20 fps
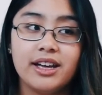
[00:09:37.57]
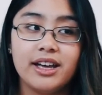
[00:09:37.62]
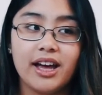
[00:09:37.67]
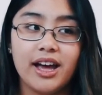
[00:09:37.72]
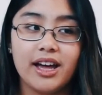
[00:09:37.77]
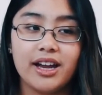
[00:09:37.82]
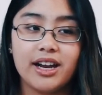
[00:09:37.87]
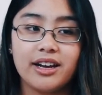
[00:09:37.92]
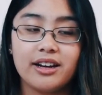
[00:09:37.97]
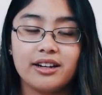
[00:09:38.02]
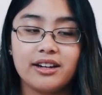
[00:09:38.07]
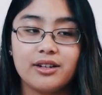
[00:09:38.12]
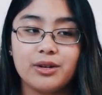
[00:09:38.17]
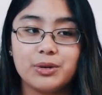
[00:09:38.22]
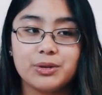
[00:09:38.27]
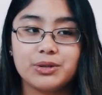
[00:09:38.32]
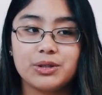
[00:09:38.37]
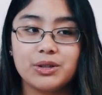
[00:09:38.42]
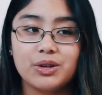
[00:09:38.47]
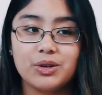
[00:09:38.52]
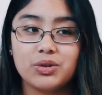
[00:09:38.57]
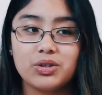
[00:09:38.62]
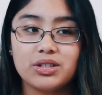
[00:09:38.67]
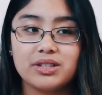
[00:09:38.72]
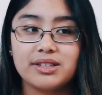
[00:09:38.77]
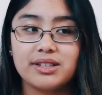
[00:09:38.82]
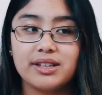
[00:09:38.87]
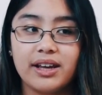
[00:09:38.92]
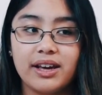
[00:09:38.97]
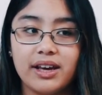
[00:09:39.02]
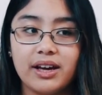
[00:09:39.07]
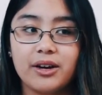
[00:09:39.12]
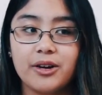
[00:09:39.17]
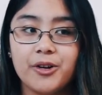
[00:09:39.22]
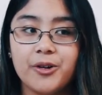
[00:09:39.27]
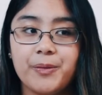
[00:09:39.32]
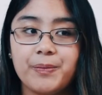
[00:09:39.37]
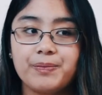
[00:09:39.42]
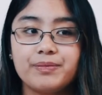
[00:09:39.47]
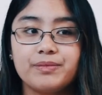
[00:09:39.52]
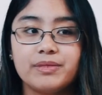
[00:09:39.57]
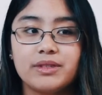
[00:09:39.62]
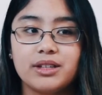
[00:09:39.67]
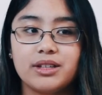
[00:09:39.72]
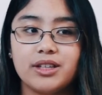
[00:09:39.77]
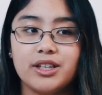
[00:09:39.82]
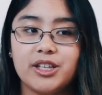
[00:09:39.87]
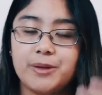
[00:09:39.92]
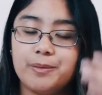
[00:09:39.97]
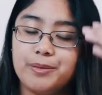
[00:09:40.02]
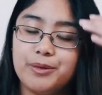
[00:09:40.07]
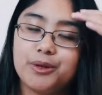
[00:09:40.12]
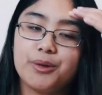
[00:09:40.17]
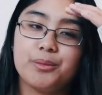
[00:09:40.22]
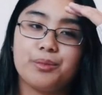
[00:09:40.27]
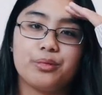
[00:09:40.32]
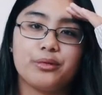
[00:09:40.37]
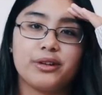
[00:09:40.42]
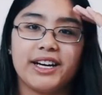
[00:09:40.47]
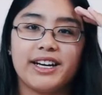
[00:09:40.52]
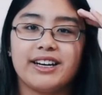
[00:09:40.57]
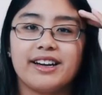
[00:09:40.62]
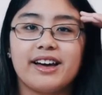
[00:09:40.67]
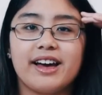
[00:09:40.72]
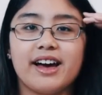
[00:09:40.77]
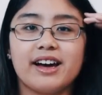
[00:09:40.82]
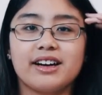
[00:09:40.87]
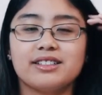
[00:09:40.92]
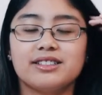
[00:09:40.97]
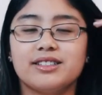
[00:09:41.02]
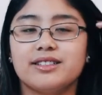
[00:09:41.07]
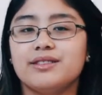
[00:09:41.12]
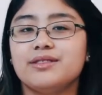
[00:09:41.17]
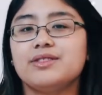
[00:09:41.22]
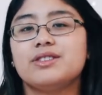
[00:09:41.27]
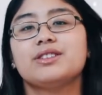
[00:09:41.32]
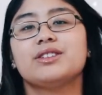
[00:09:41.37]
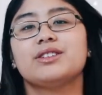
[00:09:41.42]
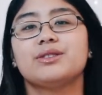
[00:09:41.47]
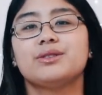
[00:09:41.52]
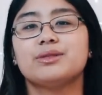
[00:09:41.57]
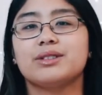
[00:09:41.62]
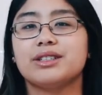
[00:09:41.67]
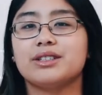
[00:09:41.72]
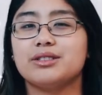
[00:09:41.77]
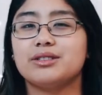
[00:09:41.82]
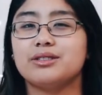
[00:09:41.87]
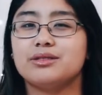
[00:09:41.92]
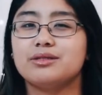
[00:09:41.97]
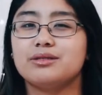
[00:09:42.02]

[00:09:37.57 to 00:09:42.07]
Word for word: And also just like keep your brain active, you know, like